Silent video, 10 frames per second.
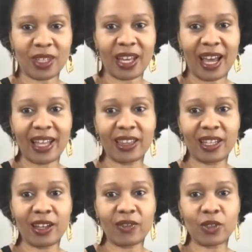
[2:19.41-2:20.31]
I
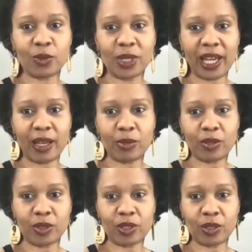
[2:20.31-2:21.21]
love to be able
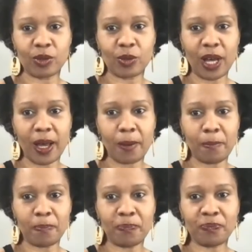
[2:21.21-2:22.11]

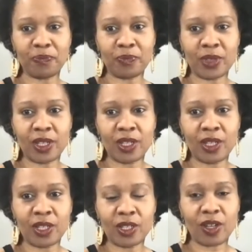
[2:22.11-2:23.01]
to
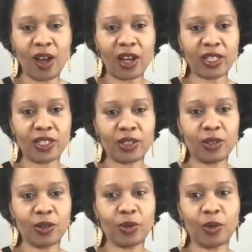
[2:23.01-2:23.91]
talk
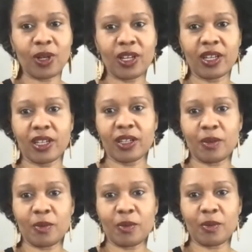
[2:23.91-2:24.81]
to
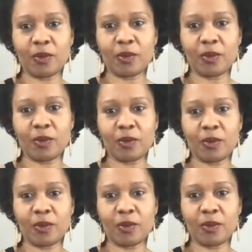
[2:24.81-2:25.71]

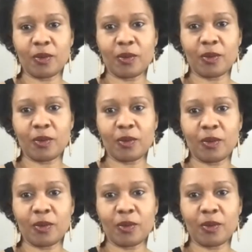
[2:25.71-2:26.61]
my
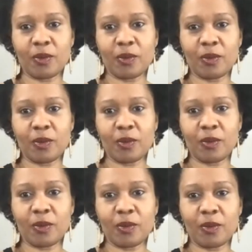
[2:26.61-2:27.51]

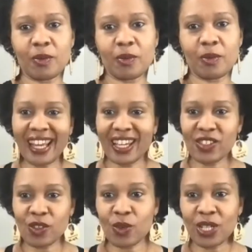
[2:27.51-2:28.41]
friends and answer
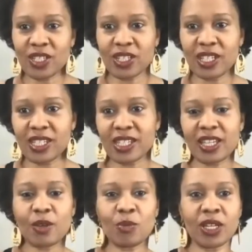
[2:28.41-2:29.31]
questions
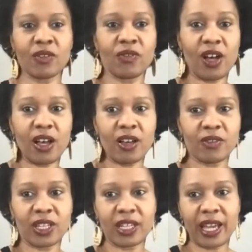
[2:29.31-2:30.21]
and be involved
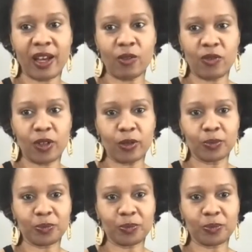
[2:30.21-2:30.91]
and helpful.